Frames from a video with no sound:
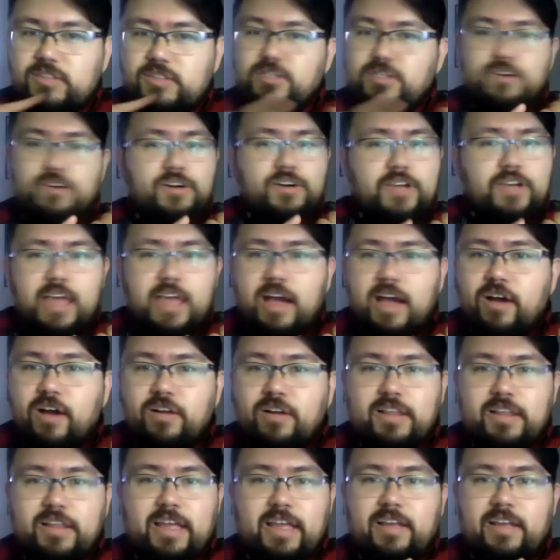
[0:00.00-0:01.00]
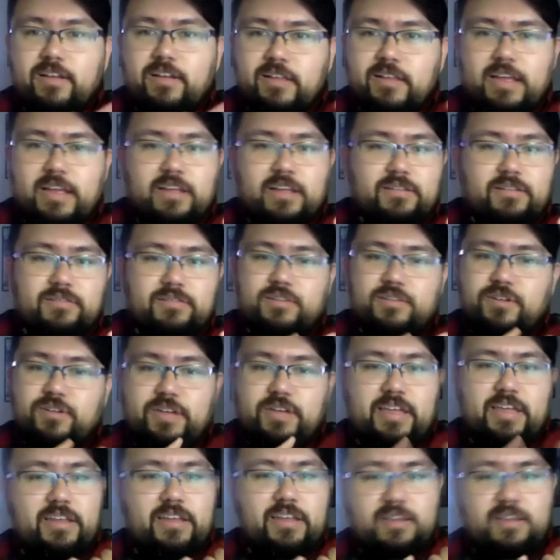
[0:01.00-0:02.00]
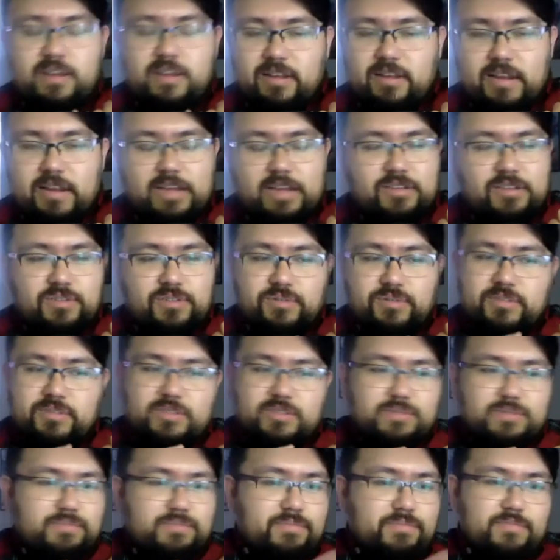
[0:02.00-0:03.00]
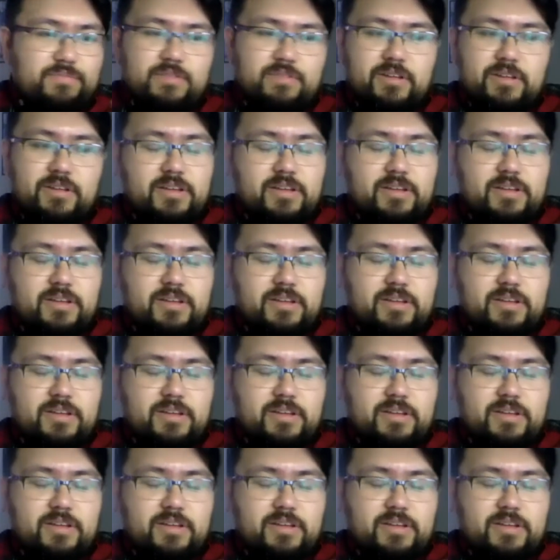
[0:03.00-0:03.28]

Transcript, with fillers: a cookout like like cooking like doing some